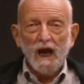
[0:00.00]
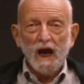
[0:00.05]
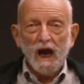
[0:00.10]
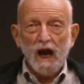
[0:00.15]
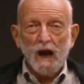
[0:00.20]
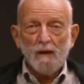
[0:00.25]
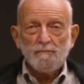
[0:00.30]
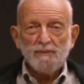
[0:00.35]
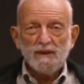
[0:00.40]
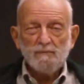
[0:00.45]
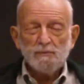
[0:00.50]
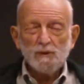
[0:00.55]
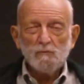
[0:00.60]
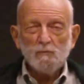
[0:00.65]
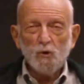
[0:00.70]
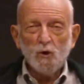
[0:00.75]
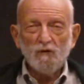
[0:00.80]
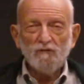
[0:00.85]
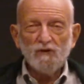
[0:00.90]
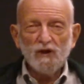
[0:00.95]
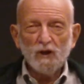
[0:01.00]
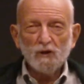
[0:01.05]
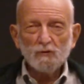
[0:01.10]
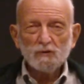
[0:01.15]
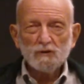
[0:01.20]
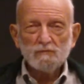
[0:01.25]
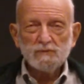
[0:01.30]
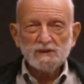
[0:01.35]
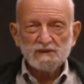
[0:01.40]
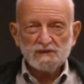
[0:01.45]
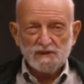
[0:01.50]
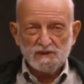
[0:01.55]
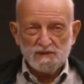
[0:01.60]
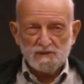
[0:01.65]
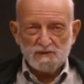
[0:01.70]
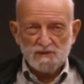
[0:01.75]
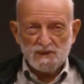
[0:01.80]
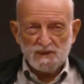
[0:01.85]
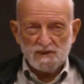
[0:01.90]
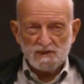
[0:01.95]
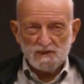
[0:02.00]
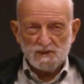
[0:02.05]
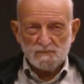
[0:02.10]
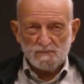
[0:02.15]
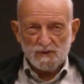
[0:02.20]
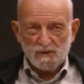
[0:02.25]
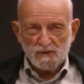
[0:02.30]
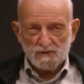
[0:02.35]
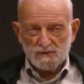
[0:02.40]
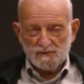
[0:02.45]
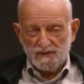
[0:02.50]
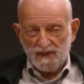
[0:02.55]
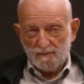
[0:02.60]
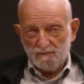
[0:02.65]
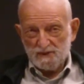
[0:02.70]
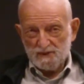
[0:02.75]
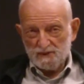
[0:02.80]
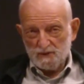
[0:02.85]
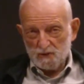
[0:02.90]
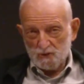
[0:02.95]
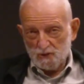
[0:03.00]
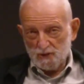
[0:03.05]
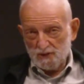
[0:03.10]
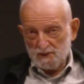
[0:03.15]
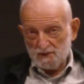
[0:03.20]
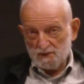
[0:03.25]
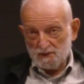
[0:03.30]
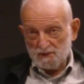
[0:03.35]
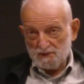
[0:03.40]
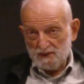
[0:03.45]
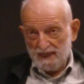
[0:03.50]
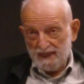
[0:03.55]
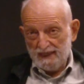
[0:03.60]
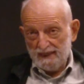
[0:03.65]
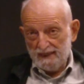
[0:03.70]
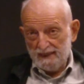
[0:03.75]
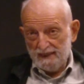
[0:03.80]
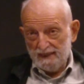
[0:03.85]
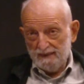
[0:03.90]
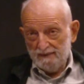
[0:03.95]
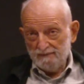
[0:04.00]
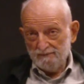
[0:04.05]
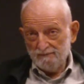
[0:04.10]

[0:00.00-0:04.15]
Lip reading: Are people more vulnerable to diseases because of their position in society?